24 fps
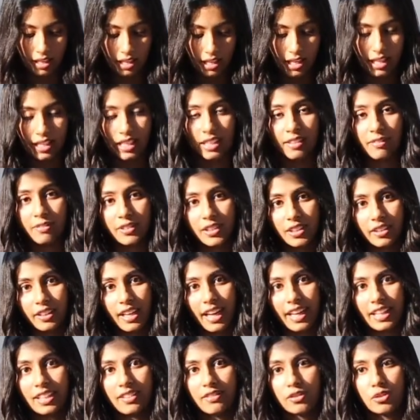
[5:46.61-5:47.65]
It can feel
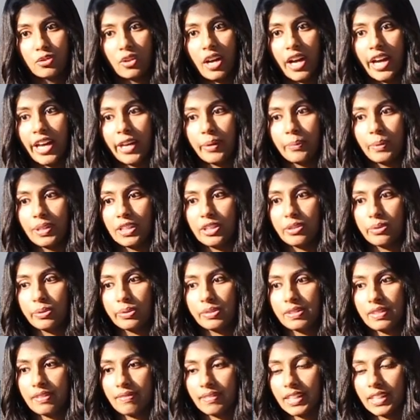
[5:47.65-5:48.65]
kind of dry when you